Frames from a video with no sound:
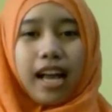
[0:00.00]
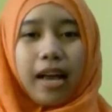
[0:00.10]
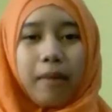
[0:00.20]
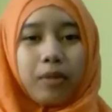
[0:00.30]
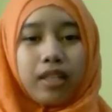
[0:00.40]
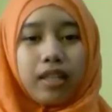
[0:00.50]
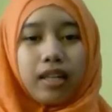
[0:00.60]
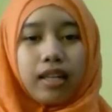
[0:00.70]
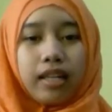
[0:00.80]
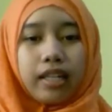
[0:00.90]
I'm
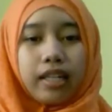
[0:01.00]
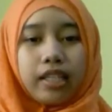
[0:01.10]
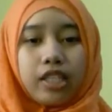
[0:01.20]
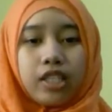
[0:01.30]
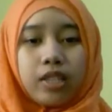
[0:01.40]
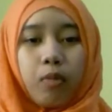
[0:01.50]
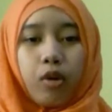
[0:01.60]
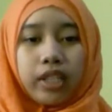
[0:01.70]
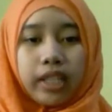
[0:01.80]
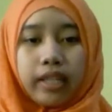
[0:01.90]
here this
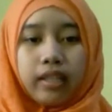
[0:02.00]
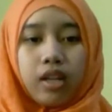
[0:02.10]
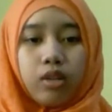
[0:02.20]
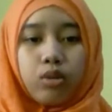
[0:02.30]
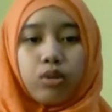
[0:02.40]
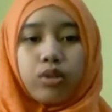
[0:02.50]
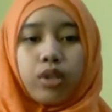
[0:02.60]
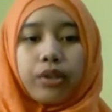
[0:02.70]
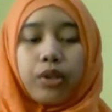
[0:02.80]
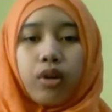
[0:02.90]
morning to
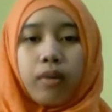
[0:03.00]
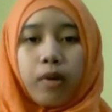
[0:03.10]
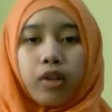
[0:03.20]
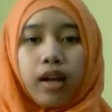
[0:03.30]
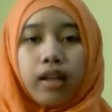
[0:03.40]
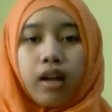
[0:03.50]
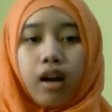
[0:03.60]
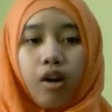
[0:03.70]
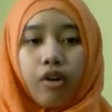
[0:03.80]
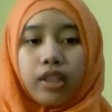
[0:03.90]
talk you about an
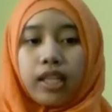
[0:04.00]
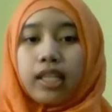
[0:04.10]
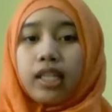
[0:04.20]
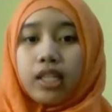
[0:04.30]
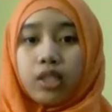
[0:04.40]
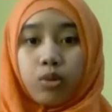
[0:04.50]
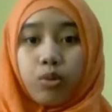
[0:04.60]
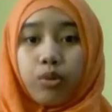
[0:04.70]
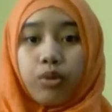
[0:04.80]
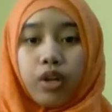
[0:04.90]
accounting
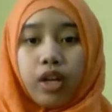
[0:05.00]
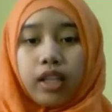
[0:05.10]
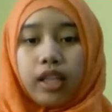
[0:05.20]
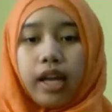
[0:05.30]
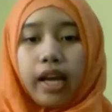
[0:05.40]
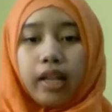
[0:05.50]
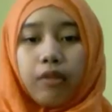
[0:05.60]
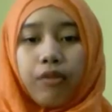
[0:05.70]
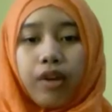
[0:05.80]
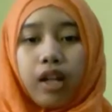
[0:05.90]
issue that
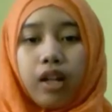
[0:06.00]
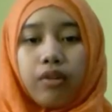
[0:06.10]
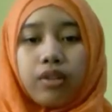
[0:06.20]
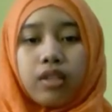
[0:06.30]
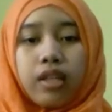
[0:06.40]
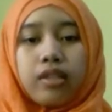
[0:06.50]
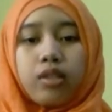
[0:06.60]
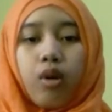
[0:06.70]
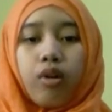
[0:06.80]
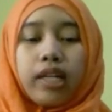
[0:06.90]
feels is
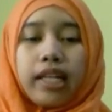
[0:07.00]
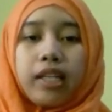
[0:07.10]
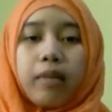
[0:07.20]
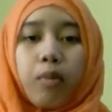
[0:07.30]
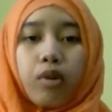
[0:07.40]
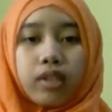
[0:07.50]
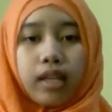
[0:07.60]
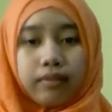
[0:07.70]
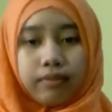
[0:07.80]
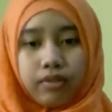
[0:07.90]
so great
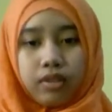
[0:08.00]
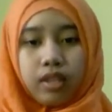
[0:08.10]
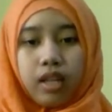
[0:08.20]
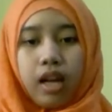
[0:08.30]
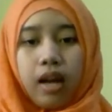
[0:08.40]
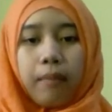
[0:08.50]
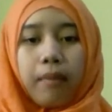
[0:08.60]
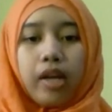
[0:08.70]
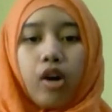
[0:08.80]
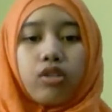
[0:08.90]
important.
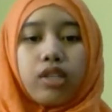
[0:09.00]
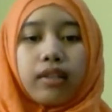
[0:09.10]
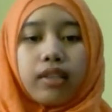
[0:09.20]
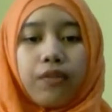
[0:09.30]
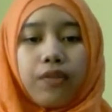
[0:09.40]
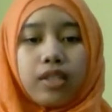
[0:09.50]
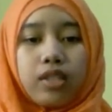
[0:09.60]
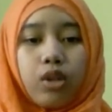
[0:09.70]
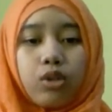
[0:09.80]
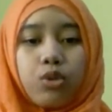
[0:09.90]
My objective is
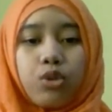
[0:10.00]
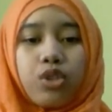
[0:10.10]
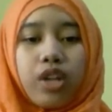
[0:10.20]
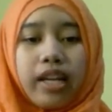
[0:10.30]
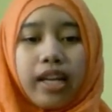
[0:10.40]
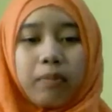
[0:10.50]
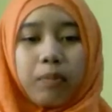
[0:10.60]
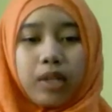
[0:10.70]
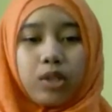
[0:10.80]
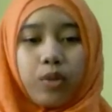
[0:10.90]
not to try and
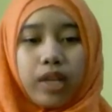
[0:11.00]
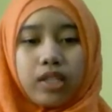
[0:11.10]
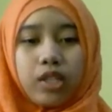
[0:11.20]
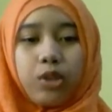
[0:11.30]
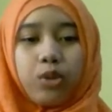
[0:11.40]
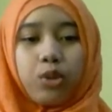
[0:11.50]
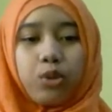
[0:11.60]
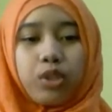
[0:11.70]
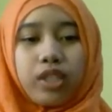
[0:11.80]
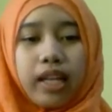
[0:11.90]
persuade you to
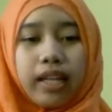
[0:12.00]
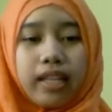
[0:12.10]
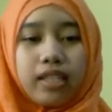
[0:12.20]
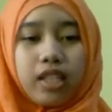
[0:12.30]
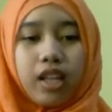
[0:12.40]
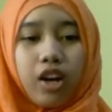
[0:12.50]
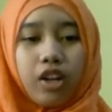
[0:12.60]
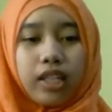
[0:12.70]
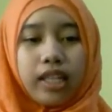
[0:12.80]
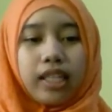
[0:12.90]
take and
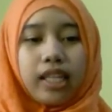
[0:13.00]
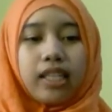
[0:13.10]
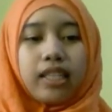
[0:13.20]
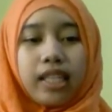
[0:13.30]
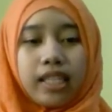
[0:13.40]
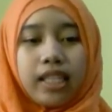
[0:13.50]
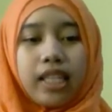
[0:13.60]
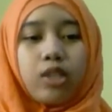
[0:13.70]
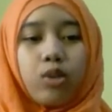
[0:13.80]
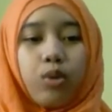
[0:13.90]
stand in this
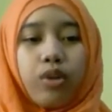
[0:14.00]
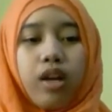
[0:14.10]
issue,